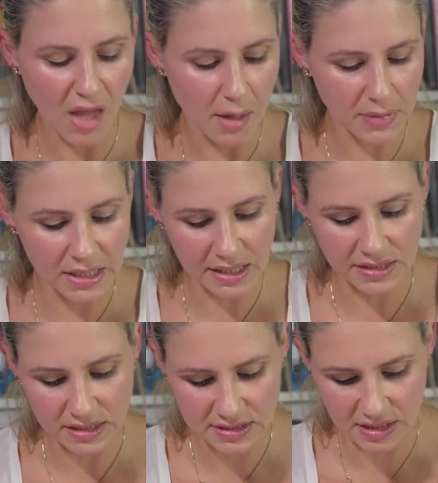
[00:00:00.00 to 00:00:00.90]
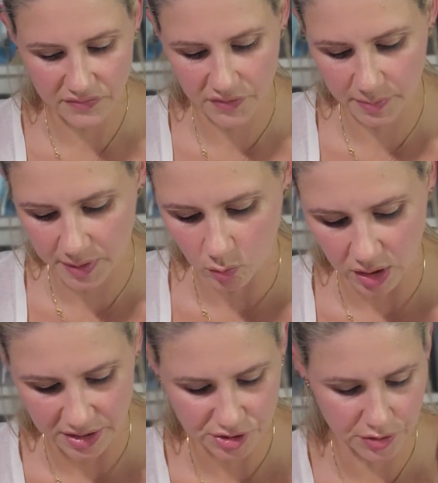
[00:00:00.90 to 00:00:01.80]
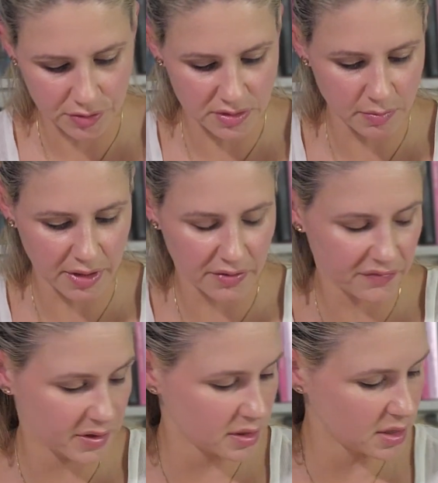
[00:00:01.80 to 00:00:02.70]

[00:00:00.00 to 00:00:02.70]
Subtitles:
I'm gonna let that set for a bit while I show you some other fun